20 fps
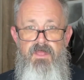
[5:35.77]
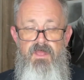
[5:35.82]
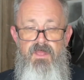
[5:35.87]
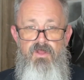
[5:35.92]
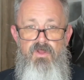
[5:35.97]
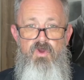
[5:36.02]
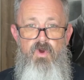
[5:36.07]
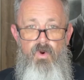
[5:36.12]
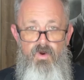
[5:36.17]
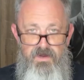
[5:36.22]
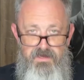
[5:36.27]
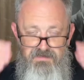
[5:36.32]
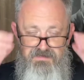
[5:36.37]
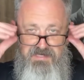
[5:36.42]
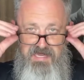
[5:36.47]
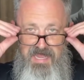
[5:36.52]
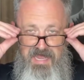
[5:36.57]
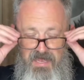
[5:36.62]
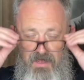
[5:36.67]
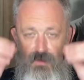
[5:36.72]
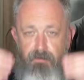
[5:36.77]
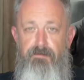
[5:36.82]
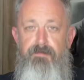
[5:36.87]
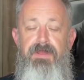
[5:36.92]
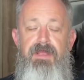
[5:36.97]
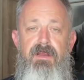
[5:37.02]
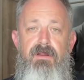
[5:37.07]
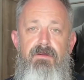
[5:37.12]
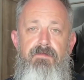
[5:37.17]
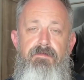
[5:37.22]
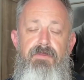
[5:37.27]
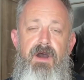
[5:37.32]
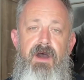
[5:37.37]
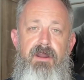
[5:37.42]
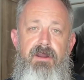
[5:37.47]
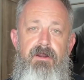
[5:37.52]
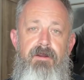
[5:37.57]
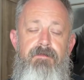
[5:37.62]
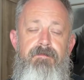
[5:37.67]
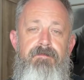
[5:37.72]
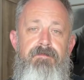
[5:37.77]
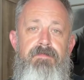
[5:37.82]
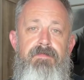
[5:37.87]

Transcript: Corktown Beard Butter